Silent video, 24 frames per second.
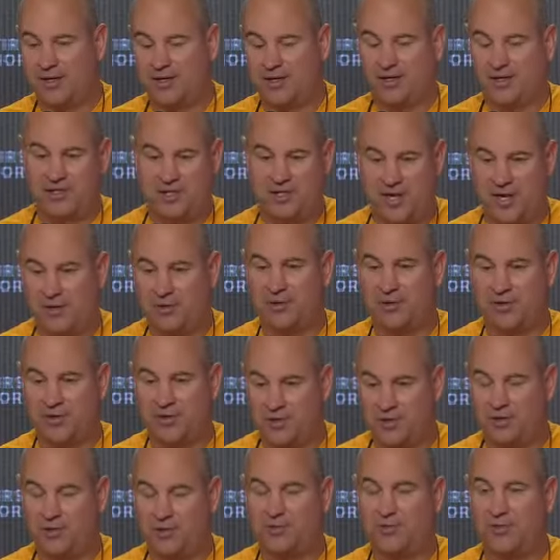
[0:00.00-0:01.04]
continuing
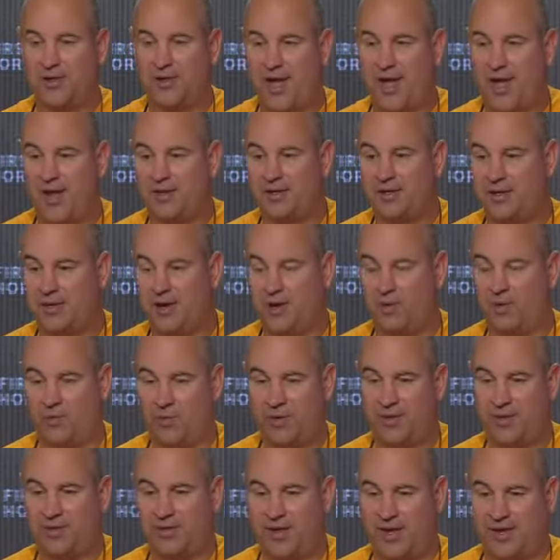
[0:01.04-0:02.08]
to do that. You know, one
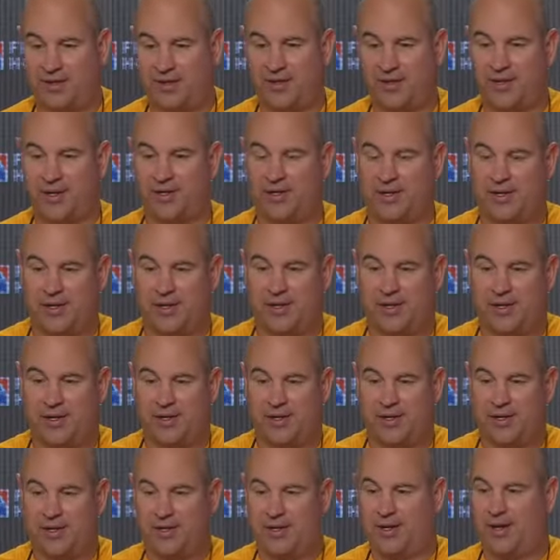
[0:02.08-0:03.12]
thing that
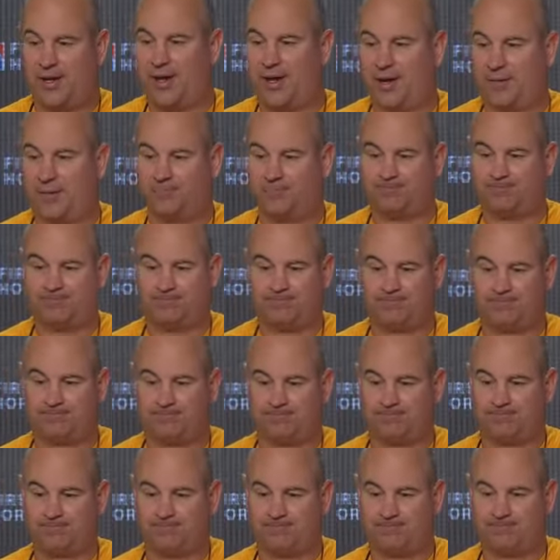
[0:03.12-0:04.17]

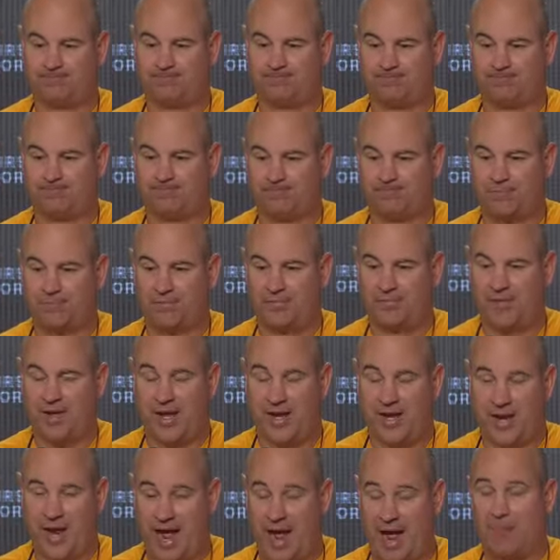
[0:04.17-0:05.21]

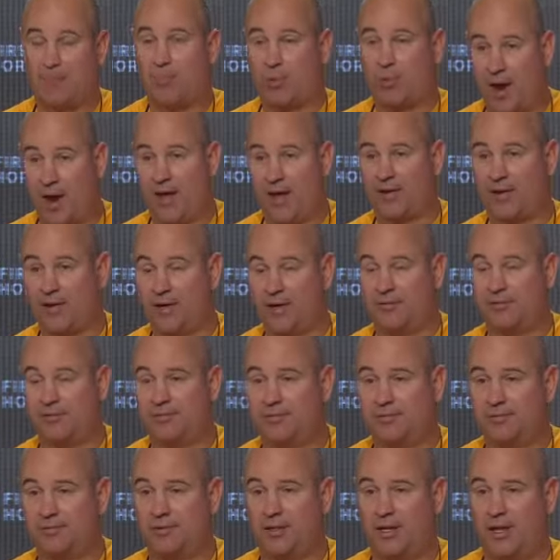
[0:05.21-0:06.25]
that I'm proud of
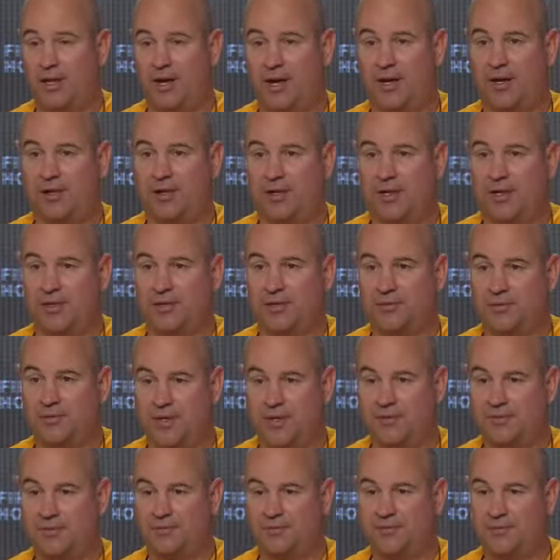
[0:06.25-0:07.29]

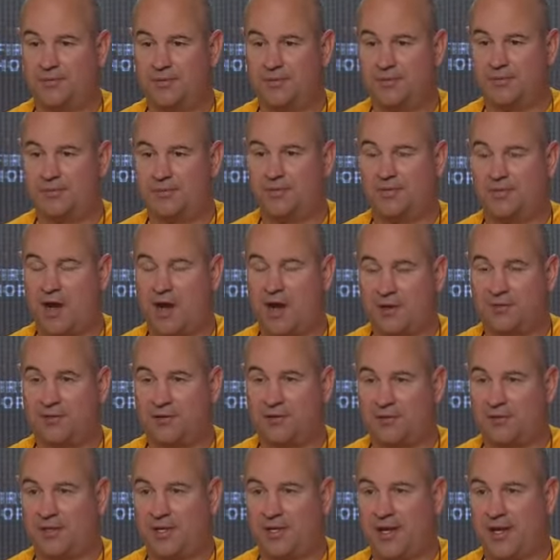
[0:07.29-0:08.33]
is Dr.
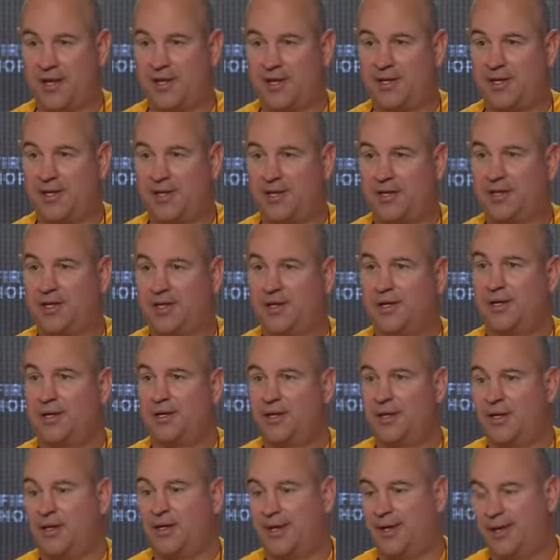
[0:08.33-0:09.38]
Klink and
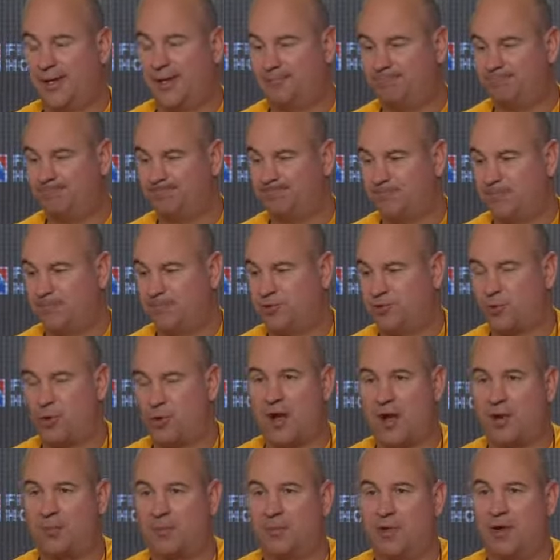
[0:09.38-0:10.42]

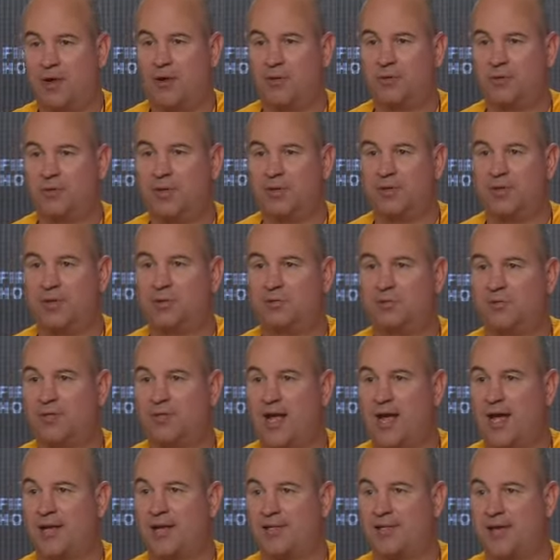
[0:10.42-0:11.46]
Geronimo and those
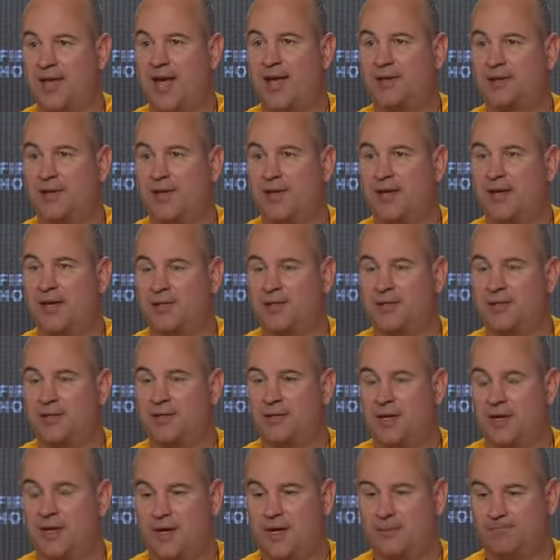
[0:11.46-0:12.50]
guys in the athletic,
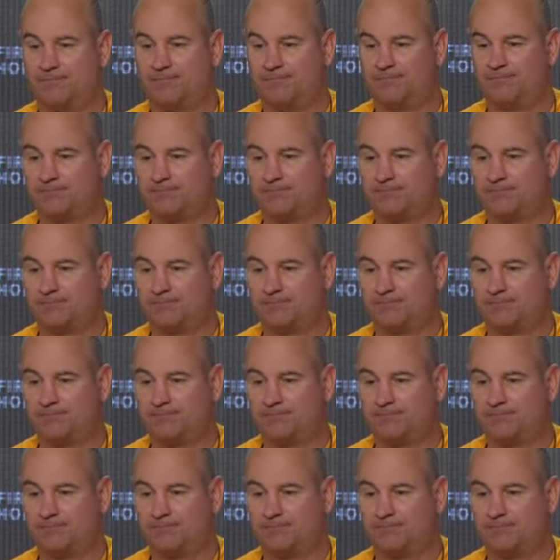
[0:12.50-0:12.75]
the